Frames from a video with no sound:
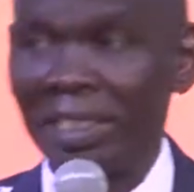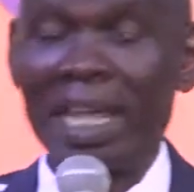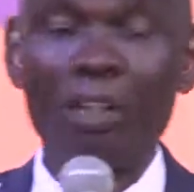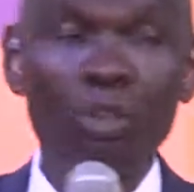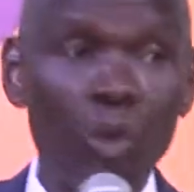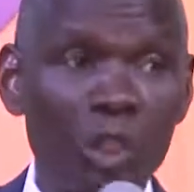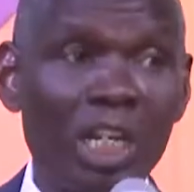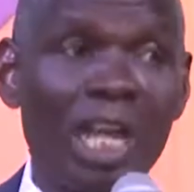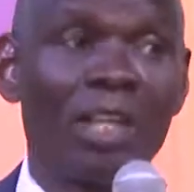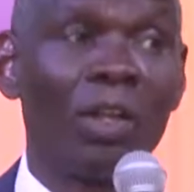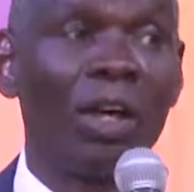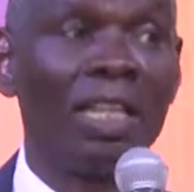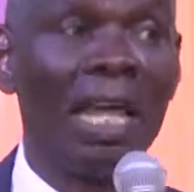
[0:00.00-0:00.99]
said you
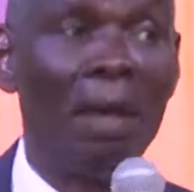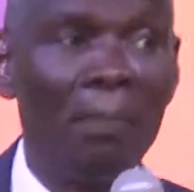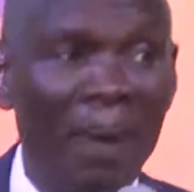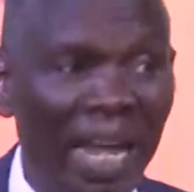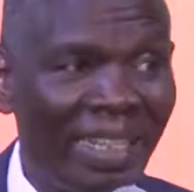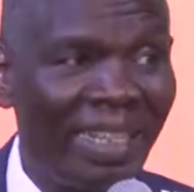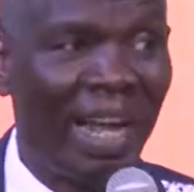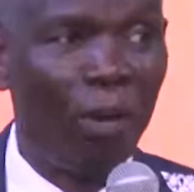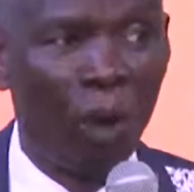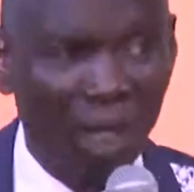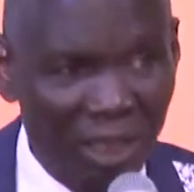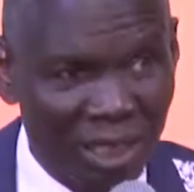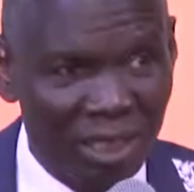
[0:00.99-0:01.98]
shall know them by their
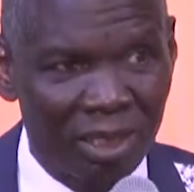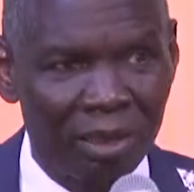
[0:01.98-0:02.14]
what?